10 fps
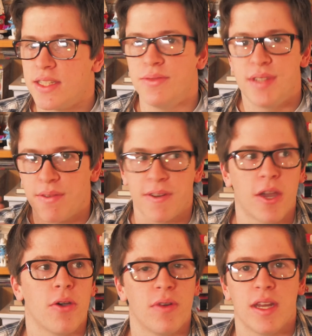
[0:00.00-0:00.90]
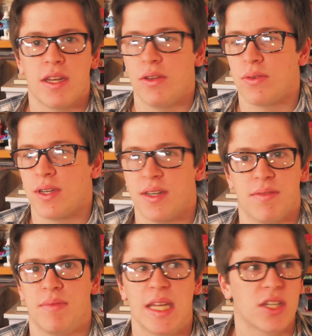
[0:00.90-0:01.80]
you definitely own it, you
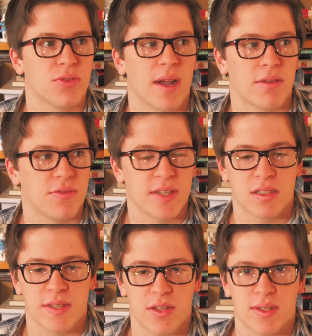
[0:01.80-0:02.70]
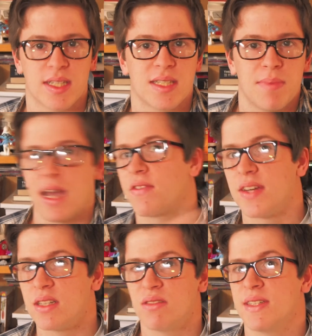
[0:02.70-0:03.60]
can interact with things with it, you can smack
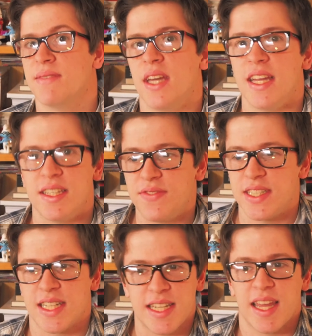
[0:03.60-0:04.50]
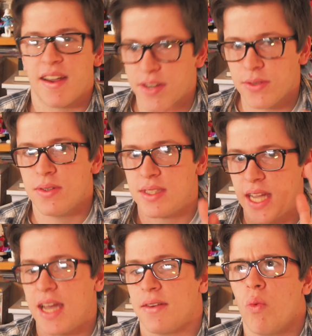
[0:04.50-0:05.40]
things with it, it's physically there and yours to
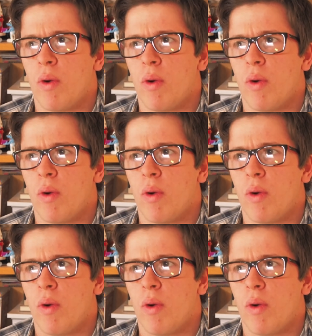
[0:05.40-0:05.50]
have.